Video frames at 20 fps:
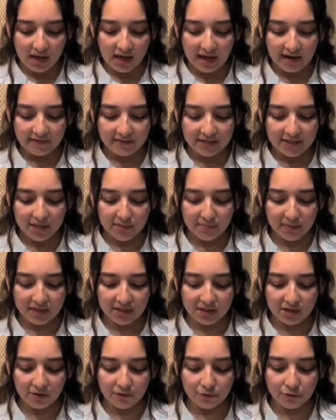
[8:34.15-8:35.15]
I've seen
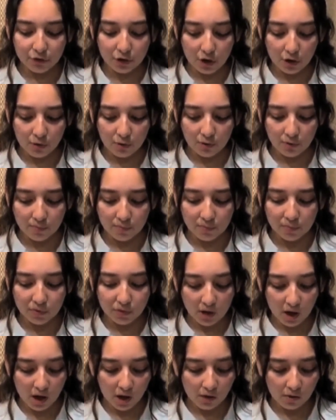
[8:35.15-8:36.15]
myself grow,
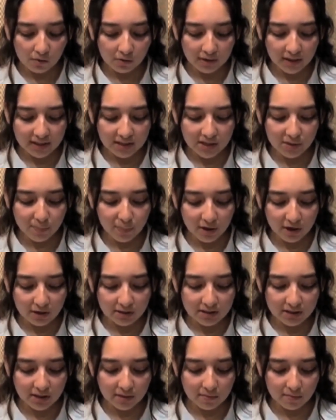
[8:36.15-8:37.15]
not only as a
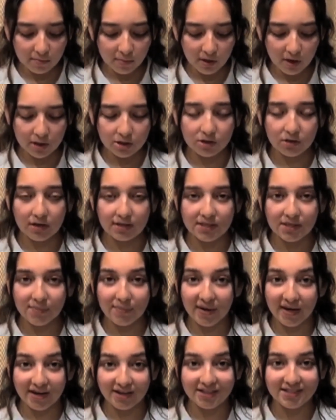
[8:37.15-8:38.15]
person, but also as a
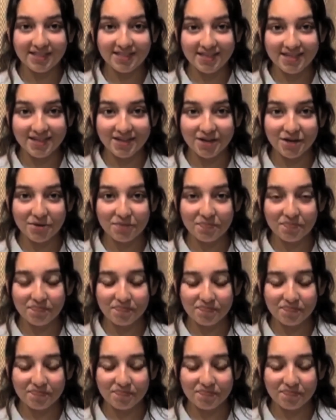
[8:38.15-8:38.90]
better singer.